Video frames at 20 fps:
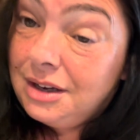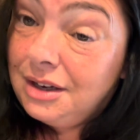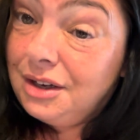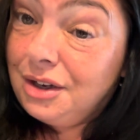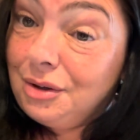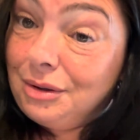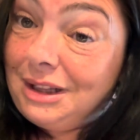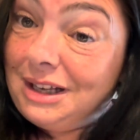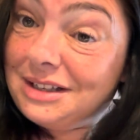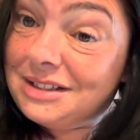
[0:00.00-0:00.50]

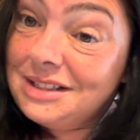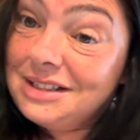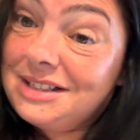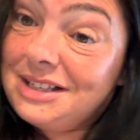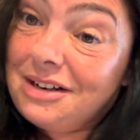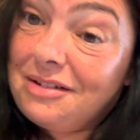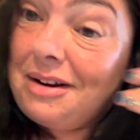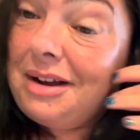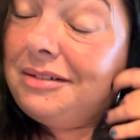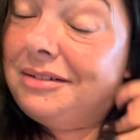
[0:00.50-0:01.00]
who likes to
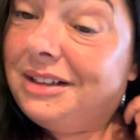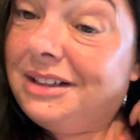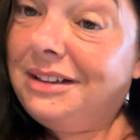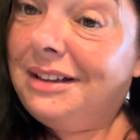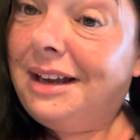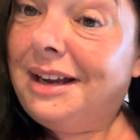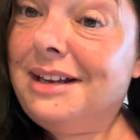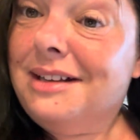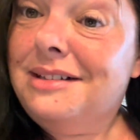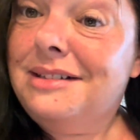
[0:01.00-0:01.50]
sit around in
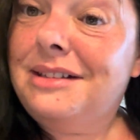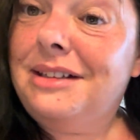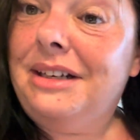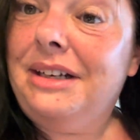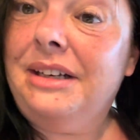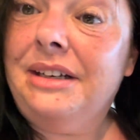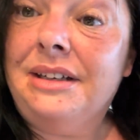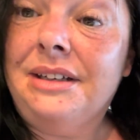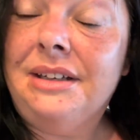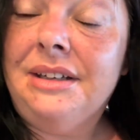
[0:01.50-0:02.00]
leggings
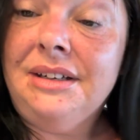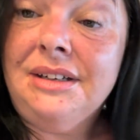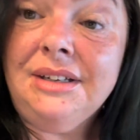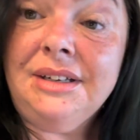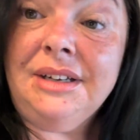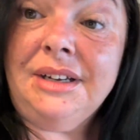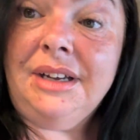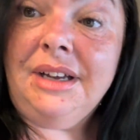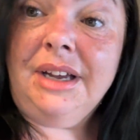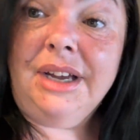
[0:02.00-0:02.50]
and
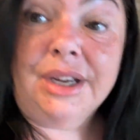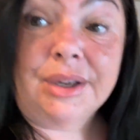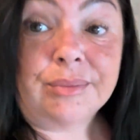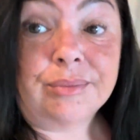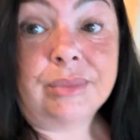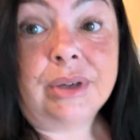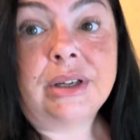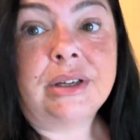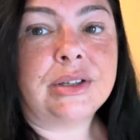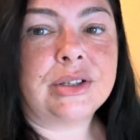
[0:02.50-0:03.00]

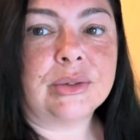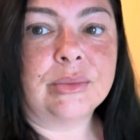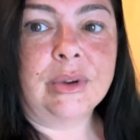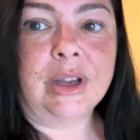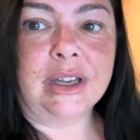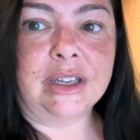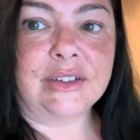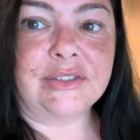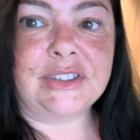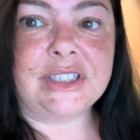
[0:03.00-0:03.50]
some
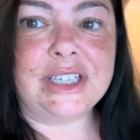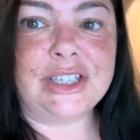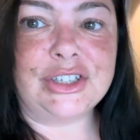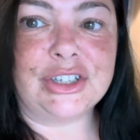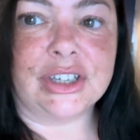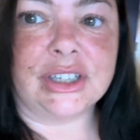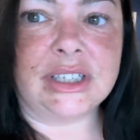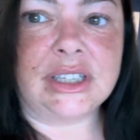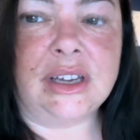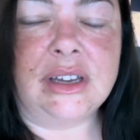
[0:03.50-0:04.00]
kind of
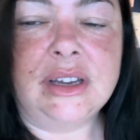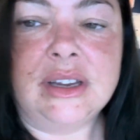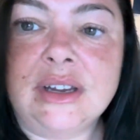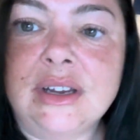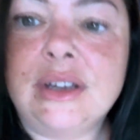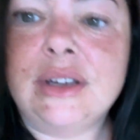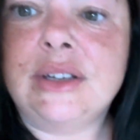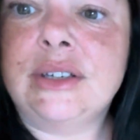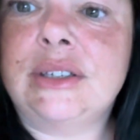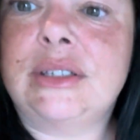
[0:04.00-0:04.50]
t-shirt.
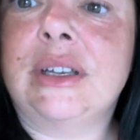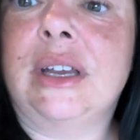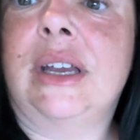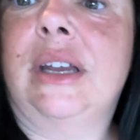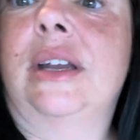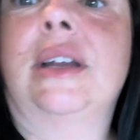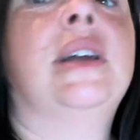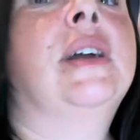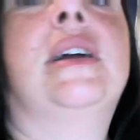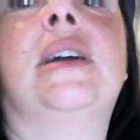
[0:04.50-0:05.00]

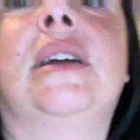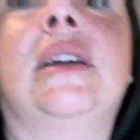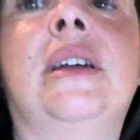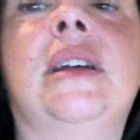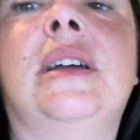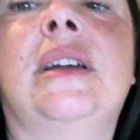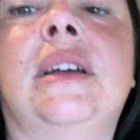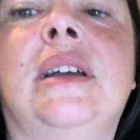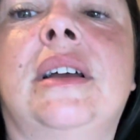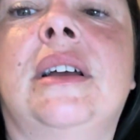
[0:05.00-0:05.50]
So
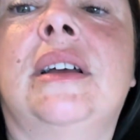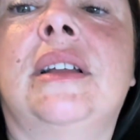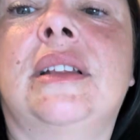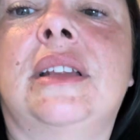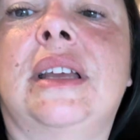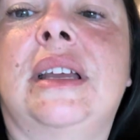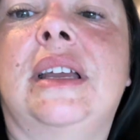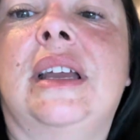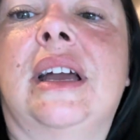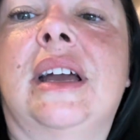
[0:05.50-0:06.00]

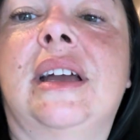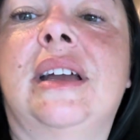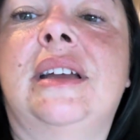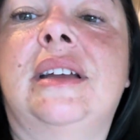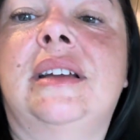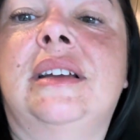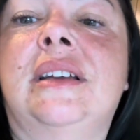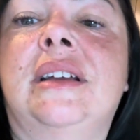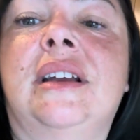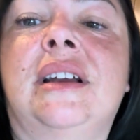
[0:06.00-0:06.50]

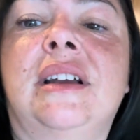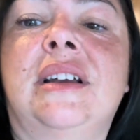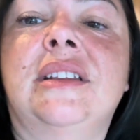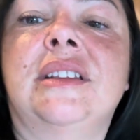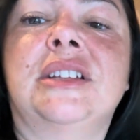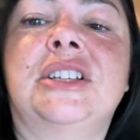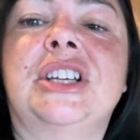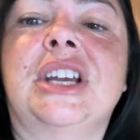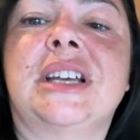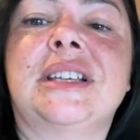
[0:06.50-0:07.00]

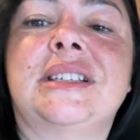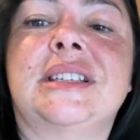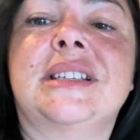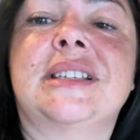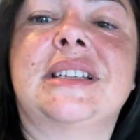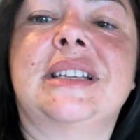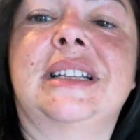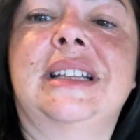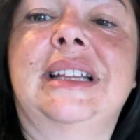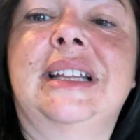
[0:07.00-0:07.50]
the chest is
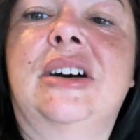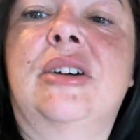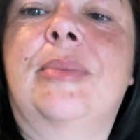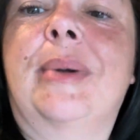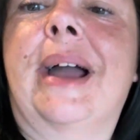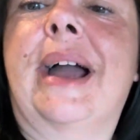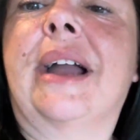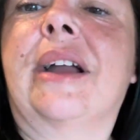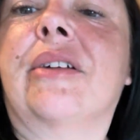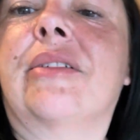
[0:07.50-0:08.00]
still a little
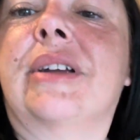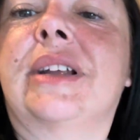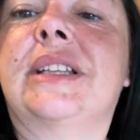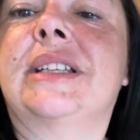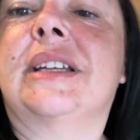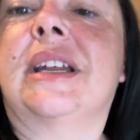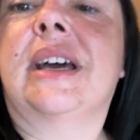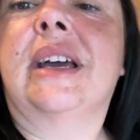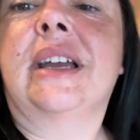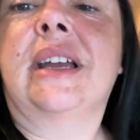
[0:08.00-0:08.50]
bit angry
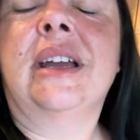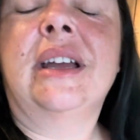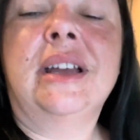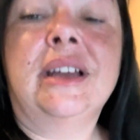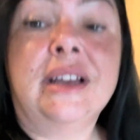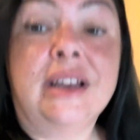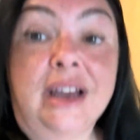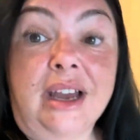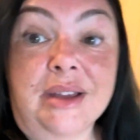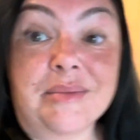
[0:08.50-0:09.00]
today.
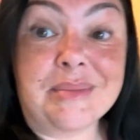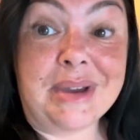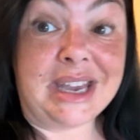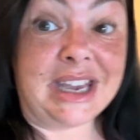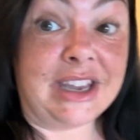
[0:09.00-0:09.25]
I may